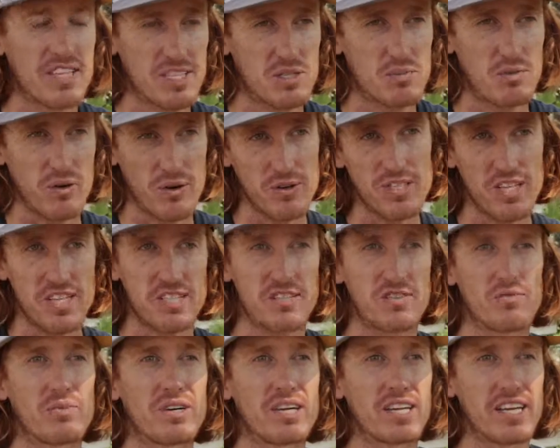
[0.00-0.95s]
this
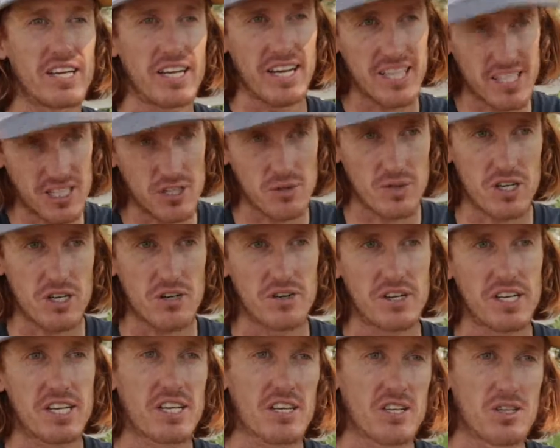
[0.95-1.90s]
process of bringing it into a
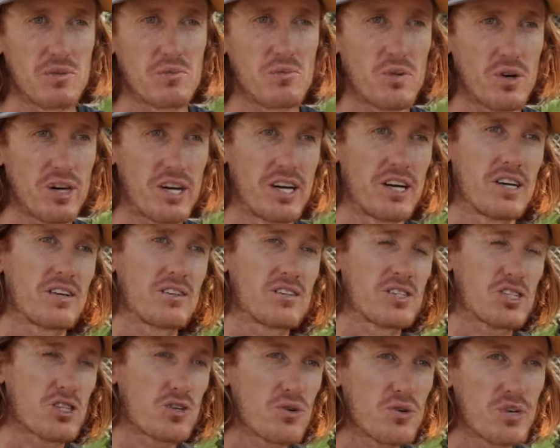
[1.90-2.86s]
curriculum where
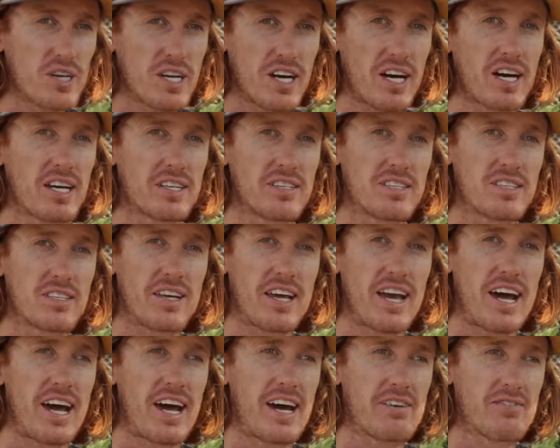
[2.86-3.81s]
schoolyards
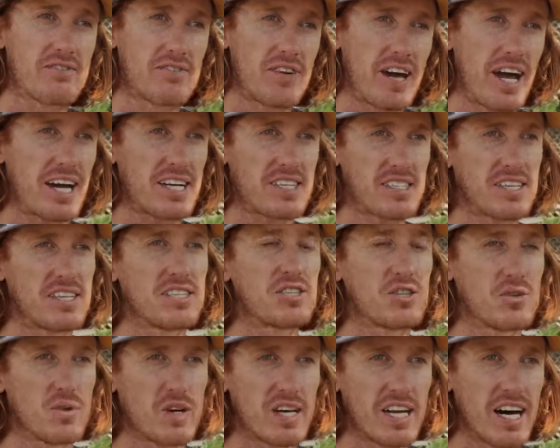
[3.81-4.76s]
have access
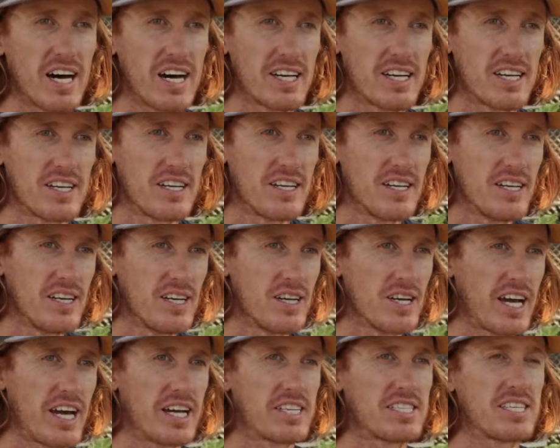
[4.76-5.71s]
to a garden
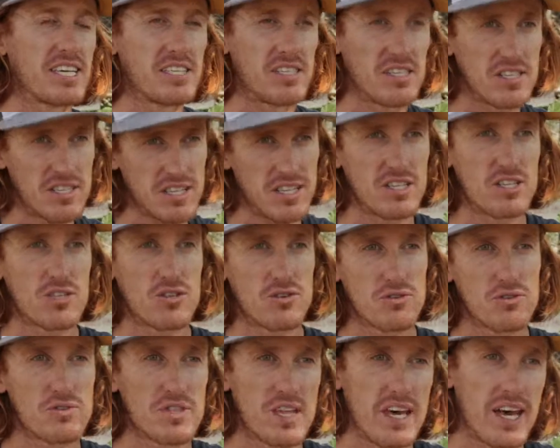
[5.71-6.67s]
and teachers can
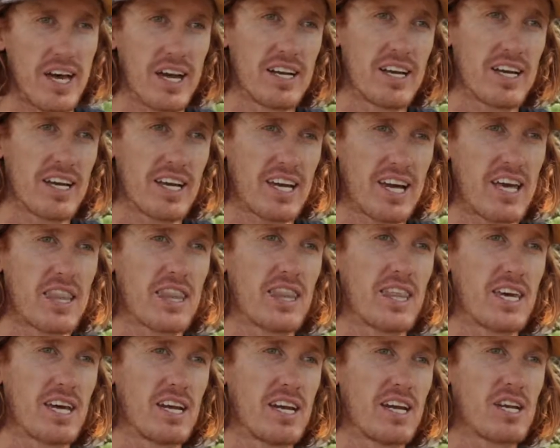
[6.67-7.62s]
use that
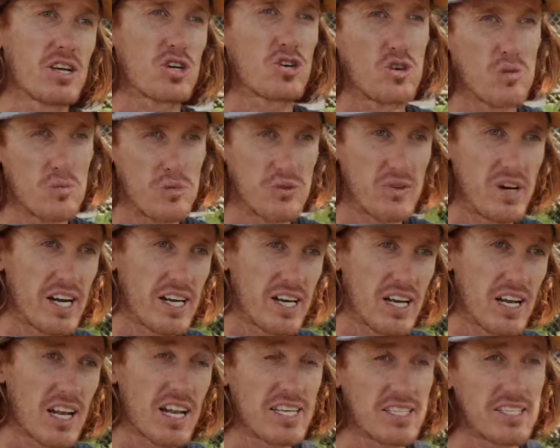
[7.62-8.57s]
and then
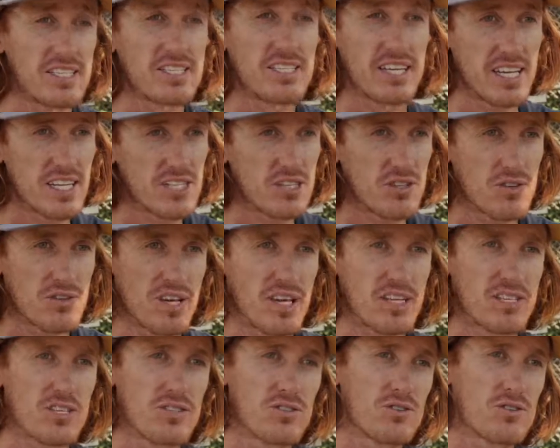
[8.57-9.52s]
incorporated lessons into
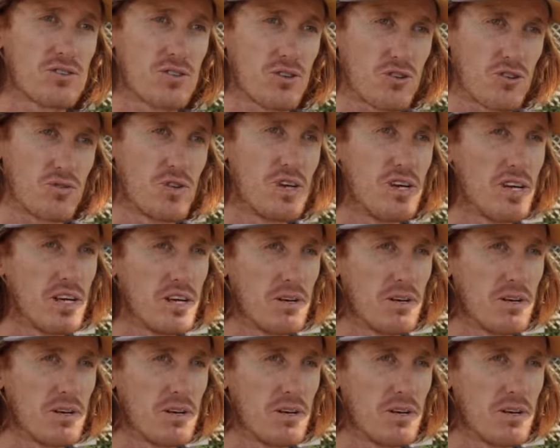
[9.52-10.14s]
that too. So